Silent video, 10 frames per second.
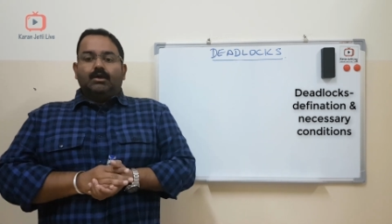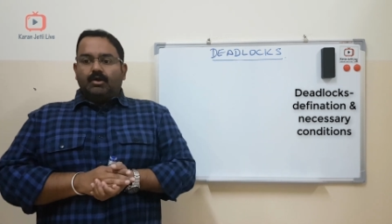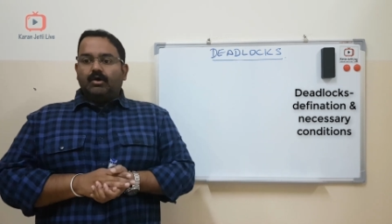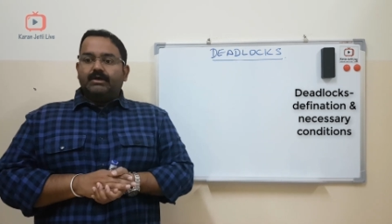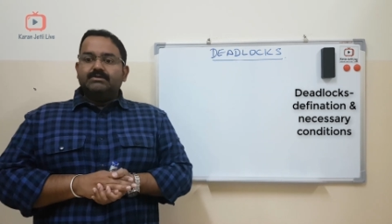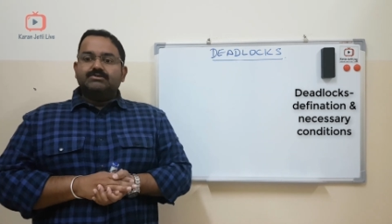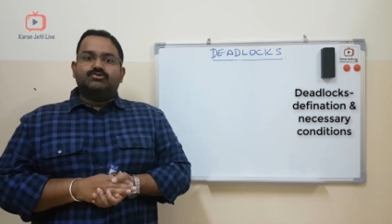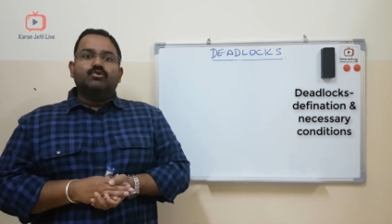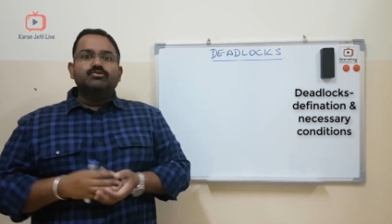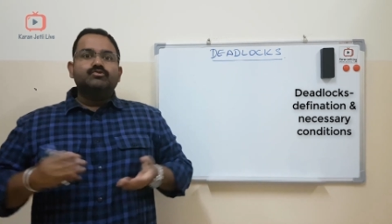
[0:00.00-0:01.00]
Now
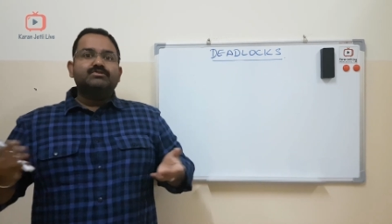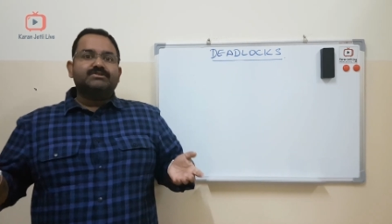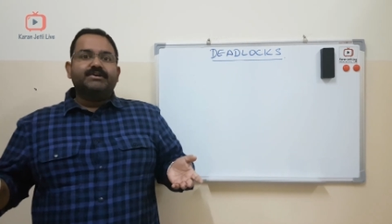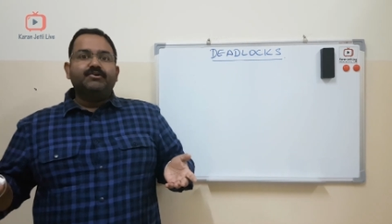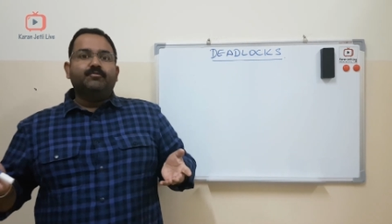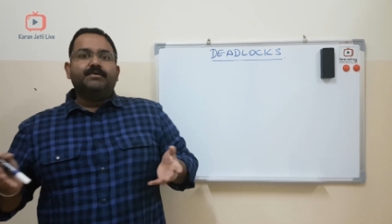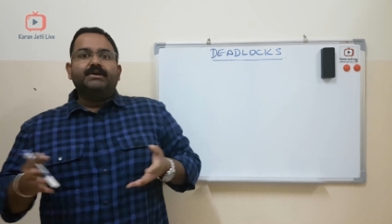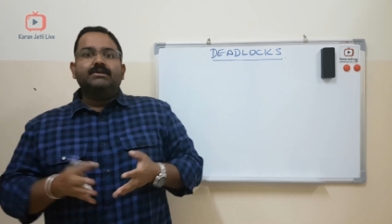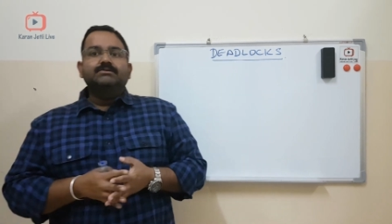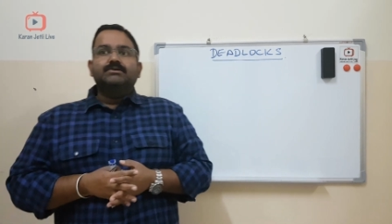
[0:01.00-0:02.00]
guys, those who study
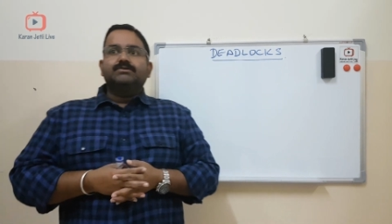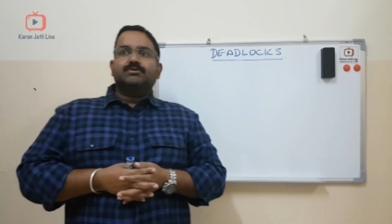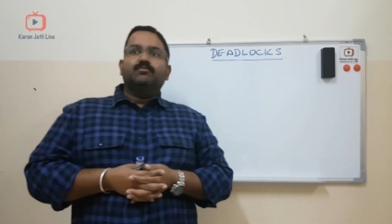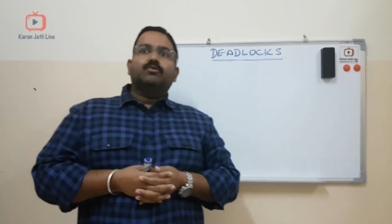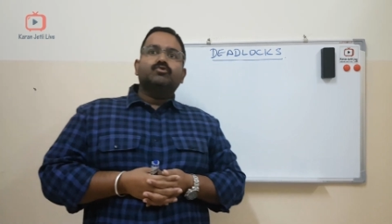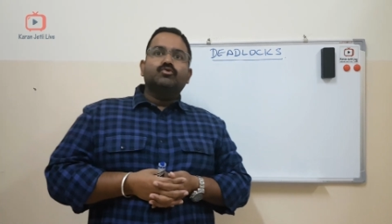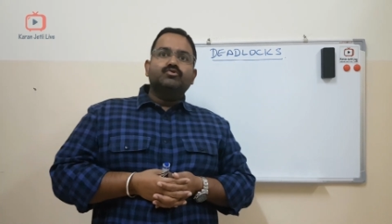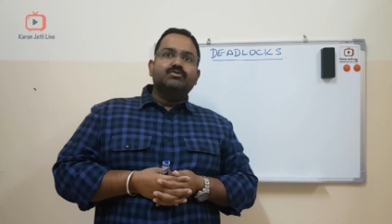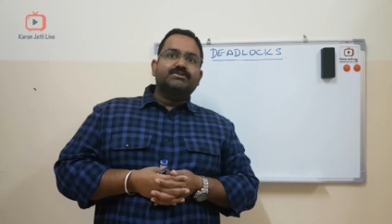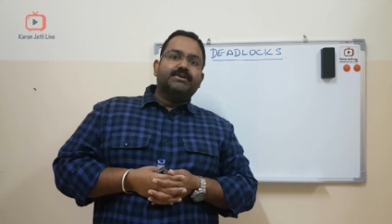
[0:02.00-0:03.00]
operating system or
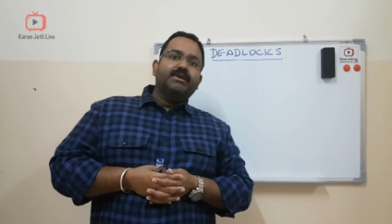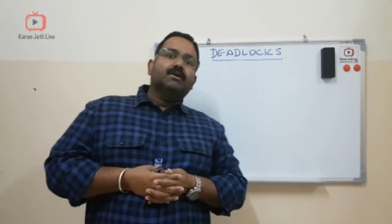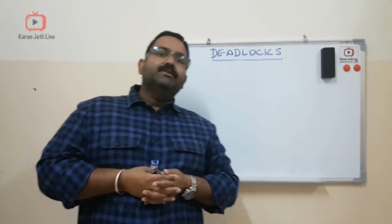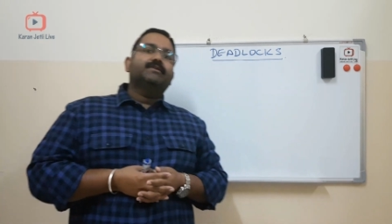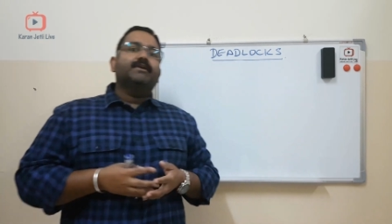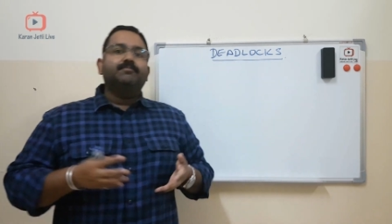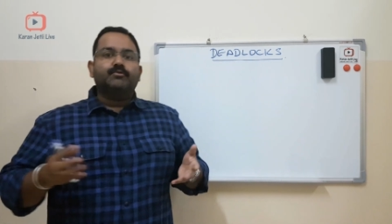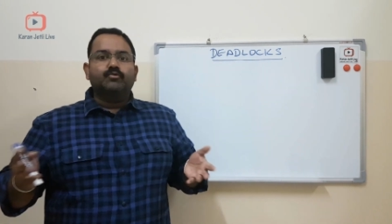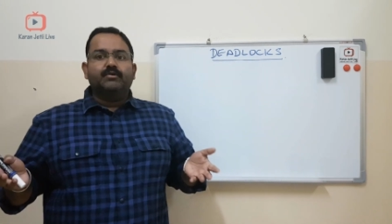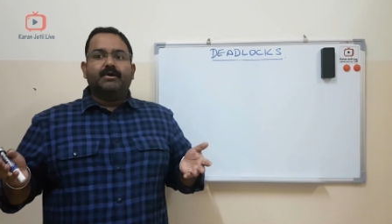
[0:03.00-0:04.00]
those who study concurrent
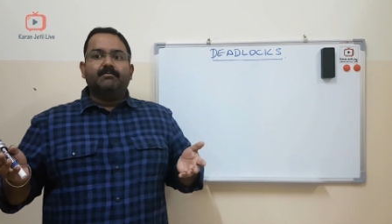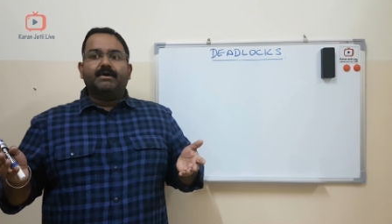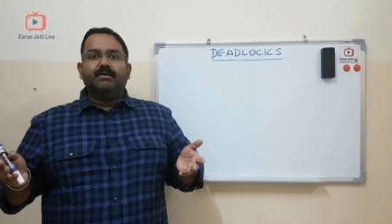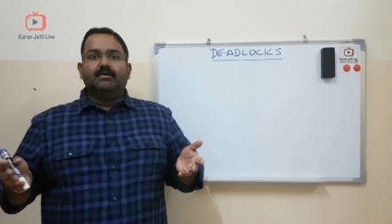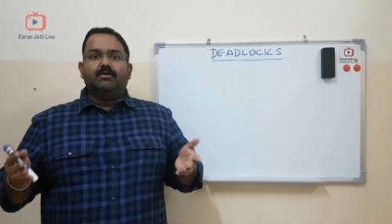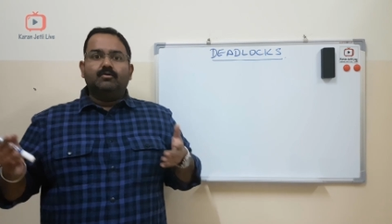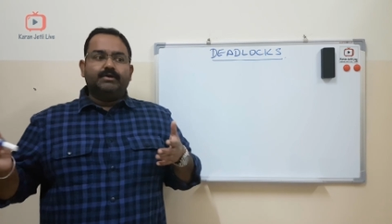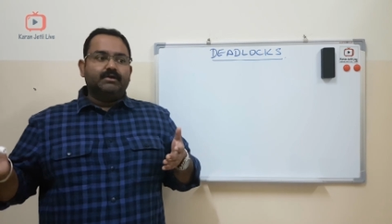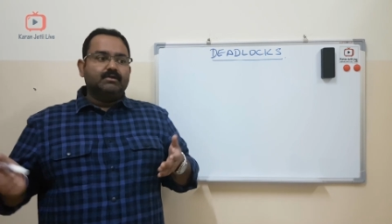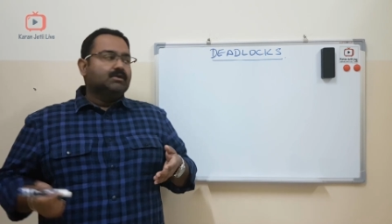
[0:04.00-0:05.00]
programming,
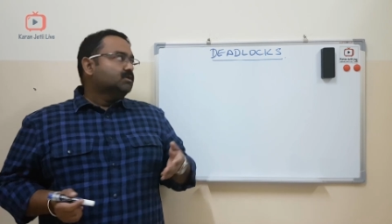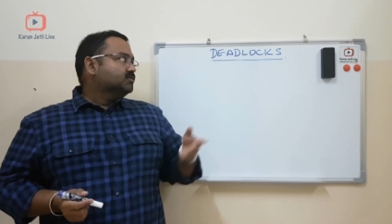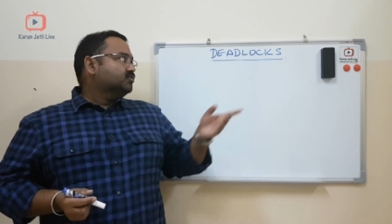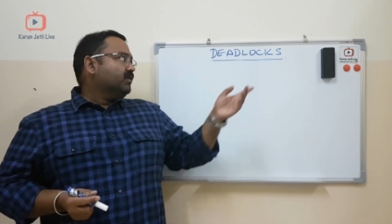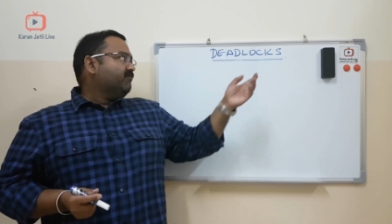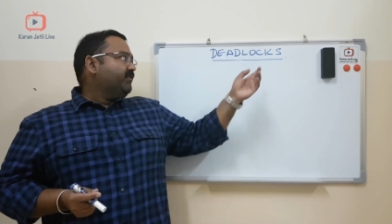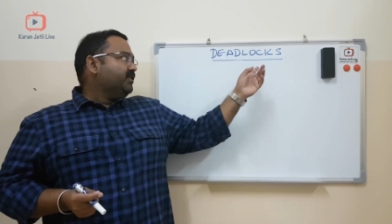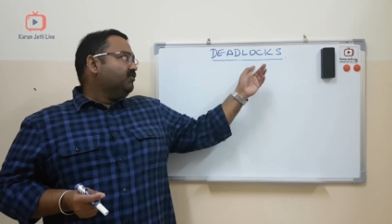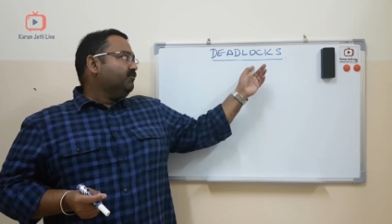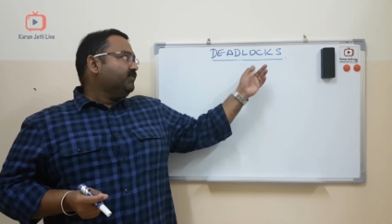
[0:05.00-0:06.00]
okay, so
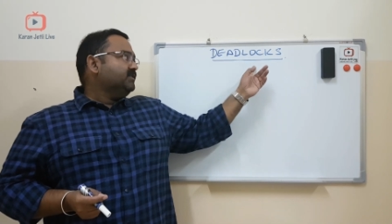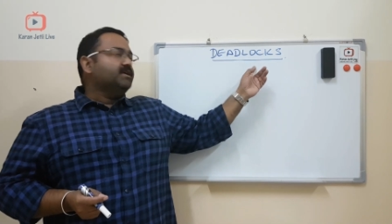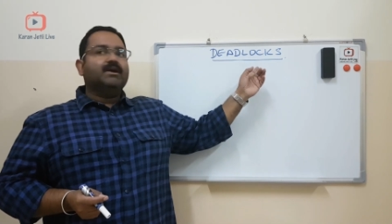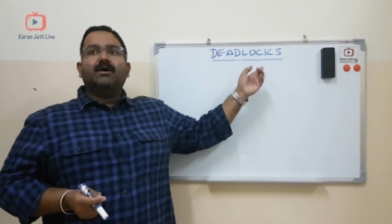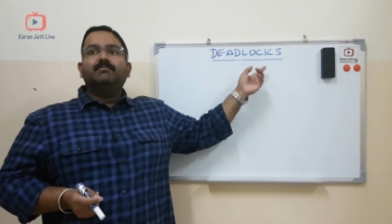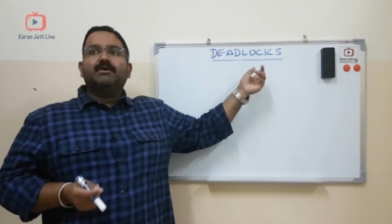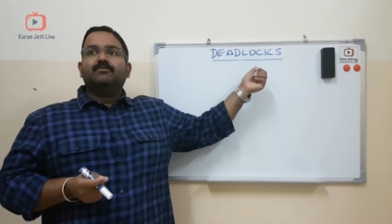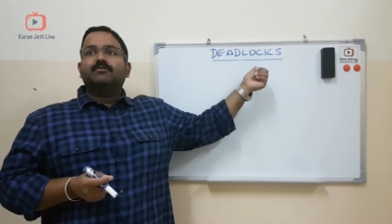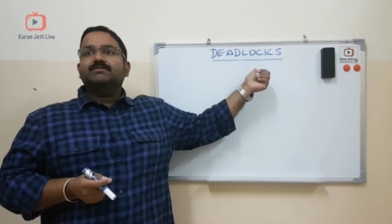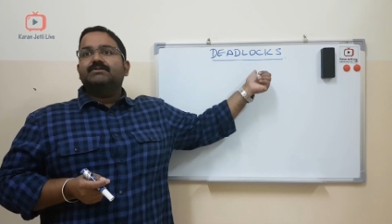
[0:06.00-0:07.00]
very often they come
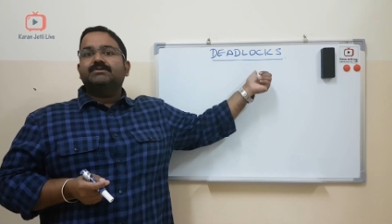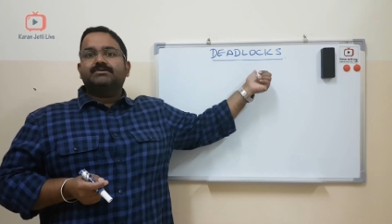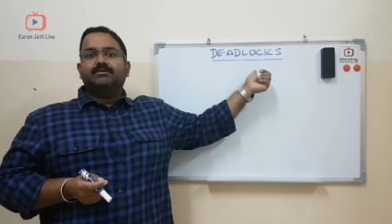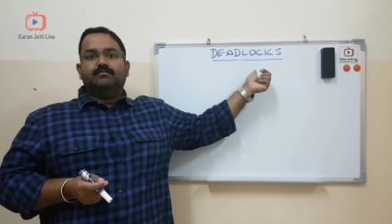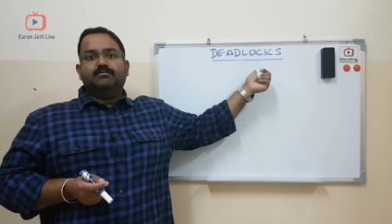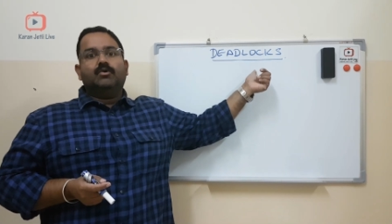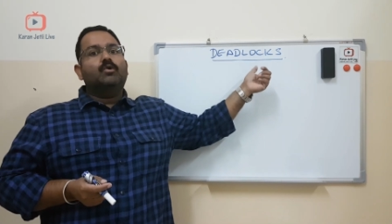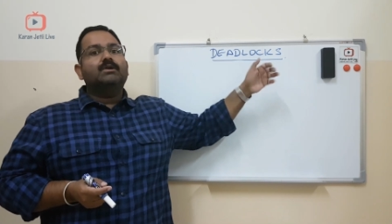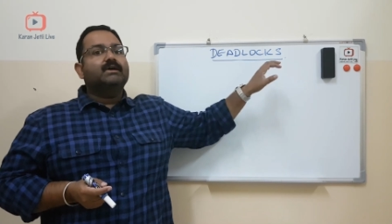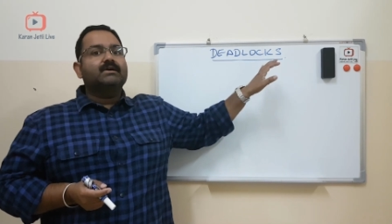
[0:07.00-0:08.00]
across this term
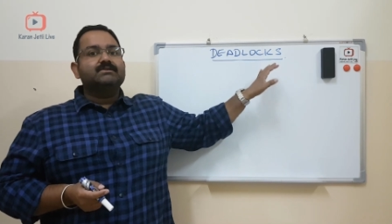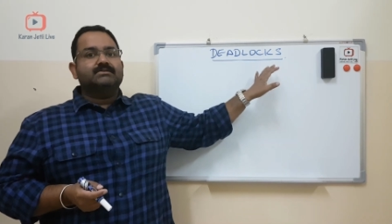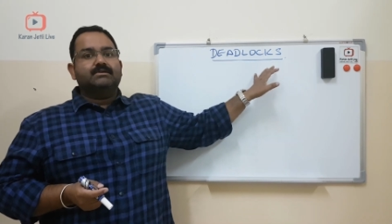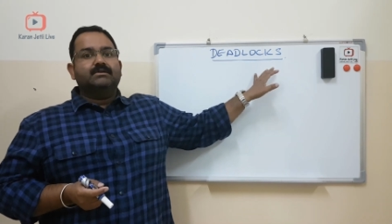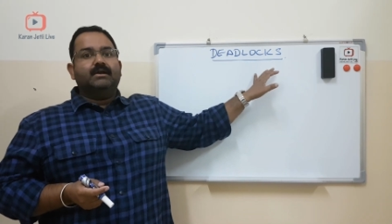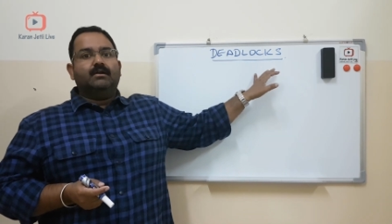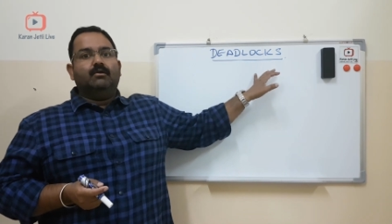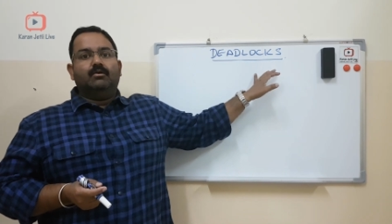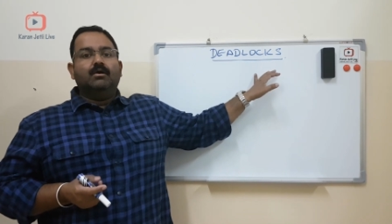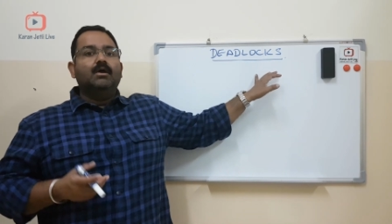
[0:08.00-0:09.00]
called as
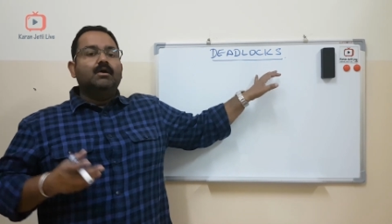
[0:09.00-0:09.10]
deadlock.